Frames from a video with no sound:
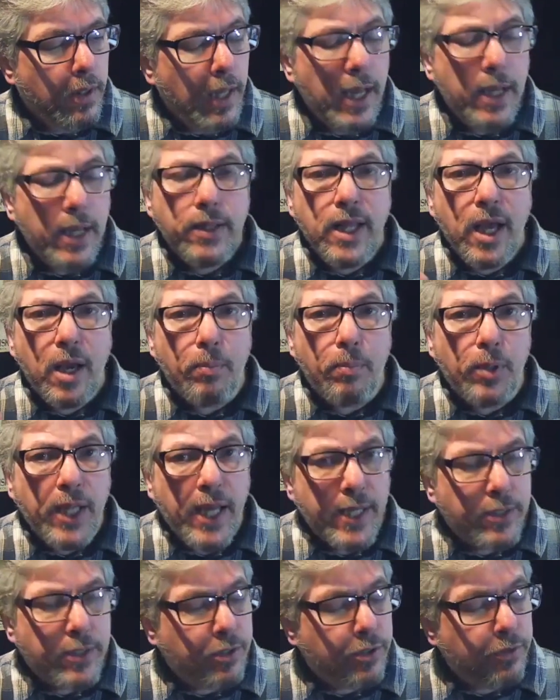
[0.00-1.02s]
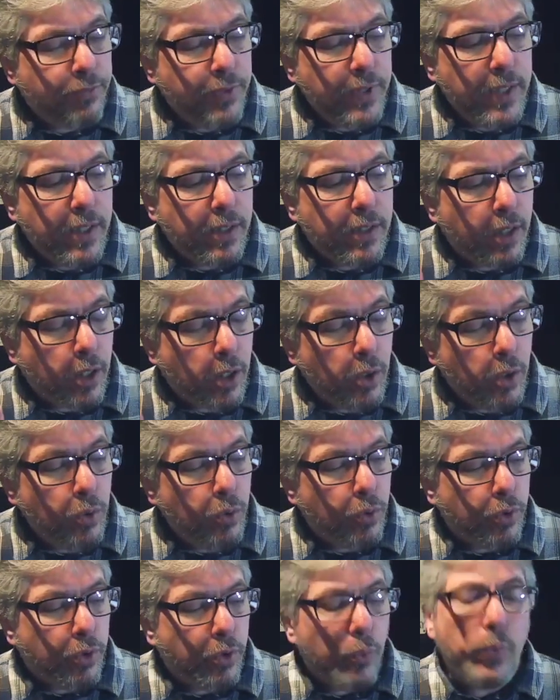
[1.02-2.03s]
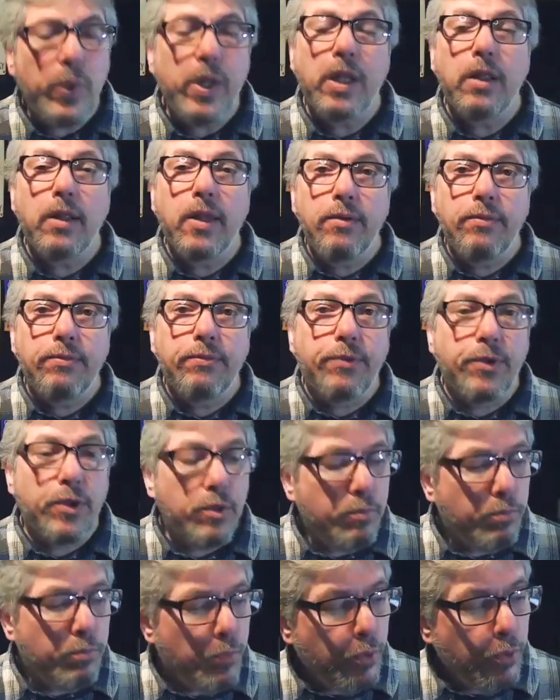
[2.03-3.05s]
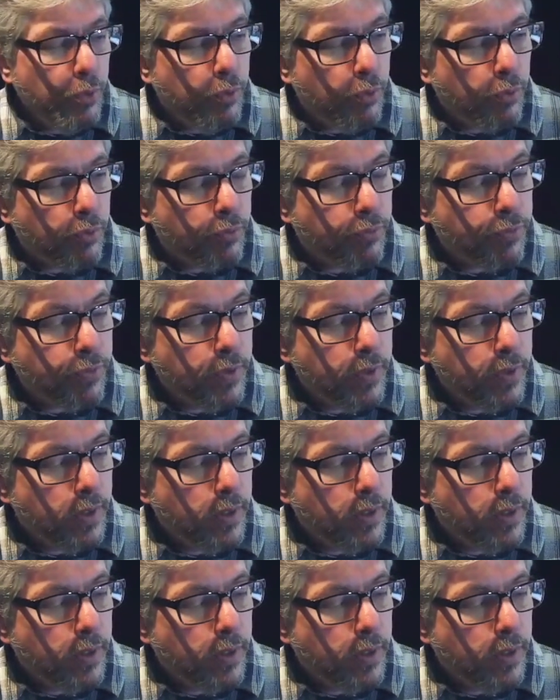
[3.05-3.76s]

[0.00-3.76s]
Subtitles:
In that blessed sphere alone we live and move,